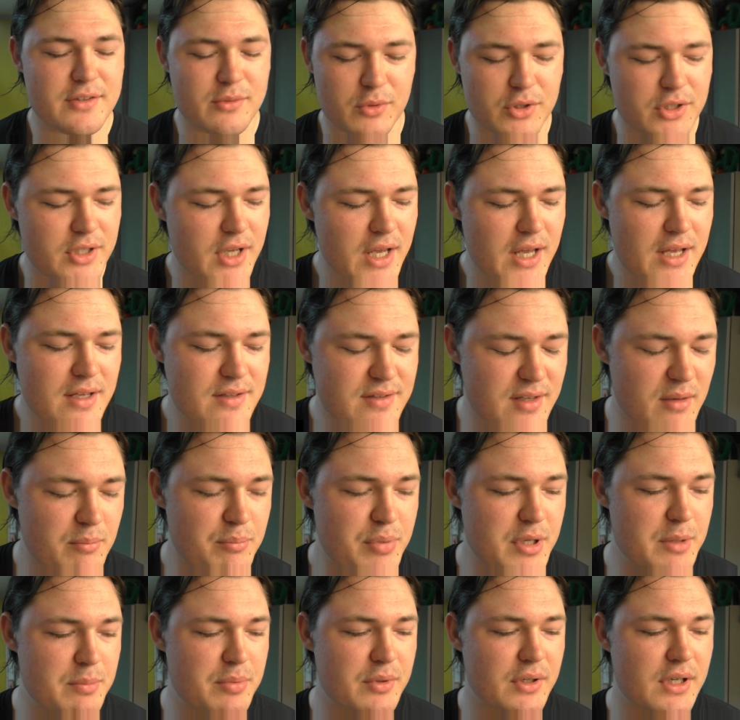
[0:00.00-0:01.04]
which some
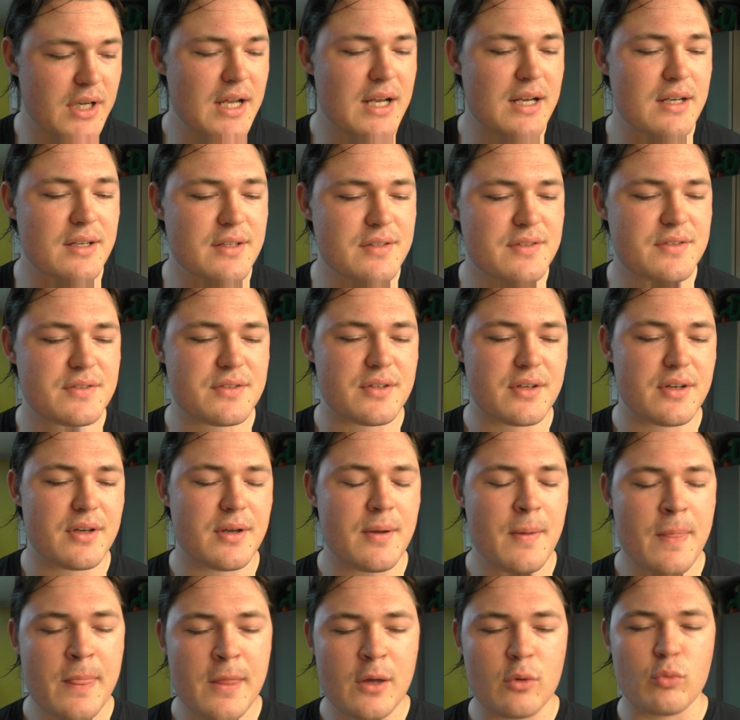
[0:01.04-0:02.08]
people list
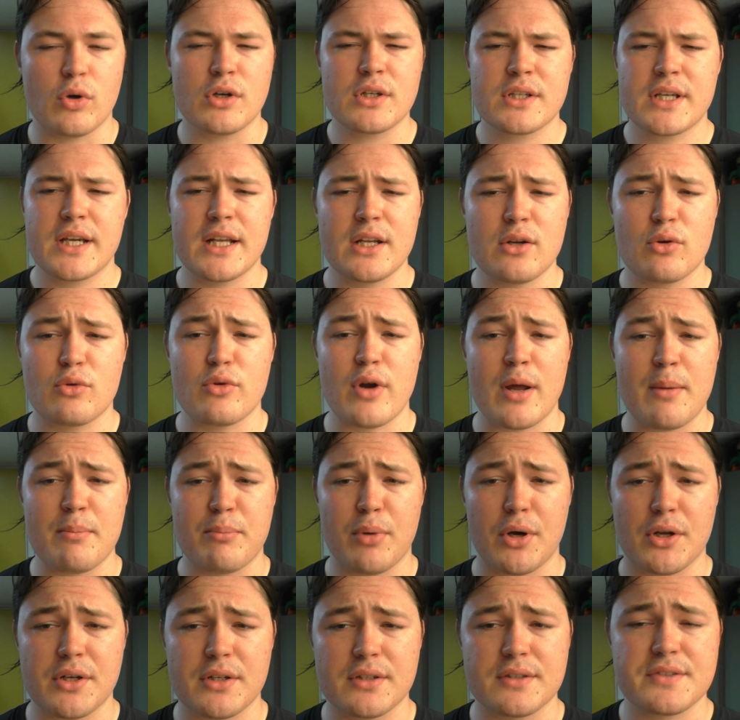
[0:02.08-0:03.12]
the 1 kilogram
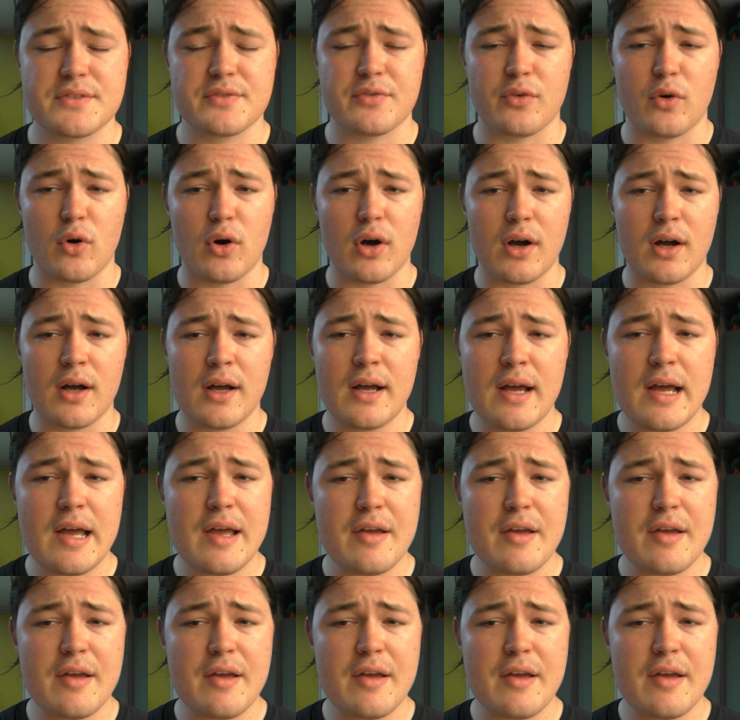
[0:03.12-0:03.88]
bottles for